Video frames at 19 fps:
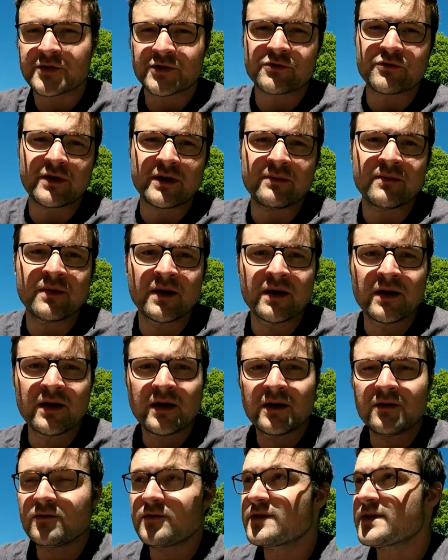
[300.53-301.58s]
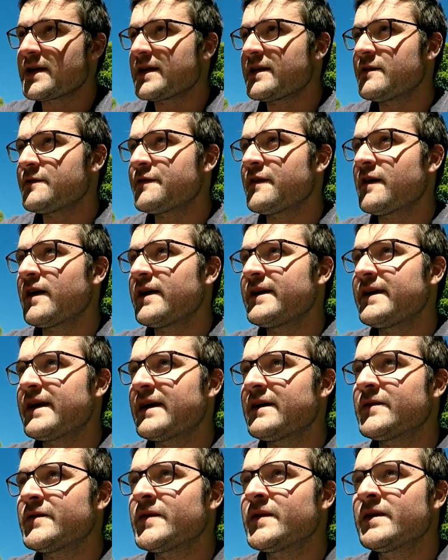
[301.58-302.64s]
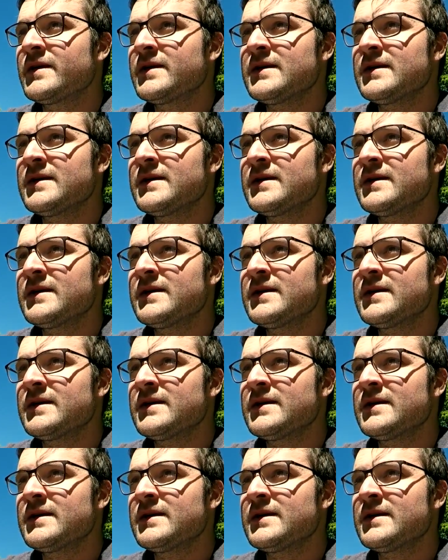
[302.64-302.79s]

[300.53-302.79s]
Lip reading: stream will take your fly down.